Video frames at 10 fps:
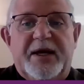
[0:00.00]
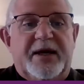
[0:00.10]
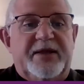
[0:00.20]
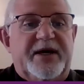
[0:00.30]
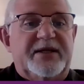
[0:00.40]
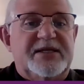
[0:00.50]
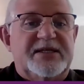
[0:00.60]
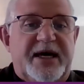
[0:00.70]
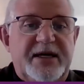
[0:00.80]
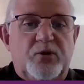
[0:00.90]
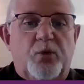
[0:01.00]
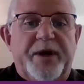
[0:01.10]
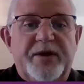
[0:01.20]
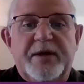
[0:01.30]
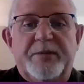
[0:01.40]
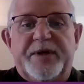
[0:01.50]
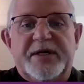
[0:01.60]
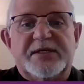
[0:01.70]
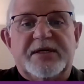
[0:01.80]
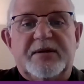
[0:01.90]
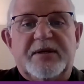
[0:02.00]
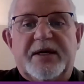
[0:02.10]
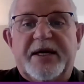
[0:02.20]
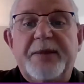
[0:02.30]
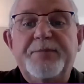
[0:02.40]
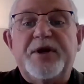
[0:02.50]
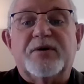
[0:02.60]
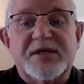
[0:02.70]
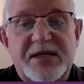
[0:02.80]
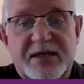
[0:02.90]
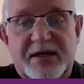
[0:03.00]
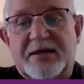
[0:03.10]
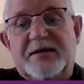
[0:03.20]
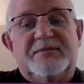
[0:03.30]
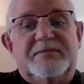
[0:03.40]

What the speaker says: that states whether the person can be considered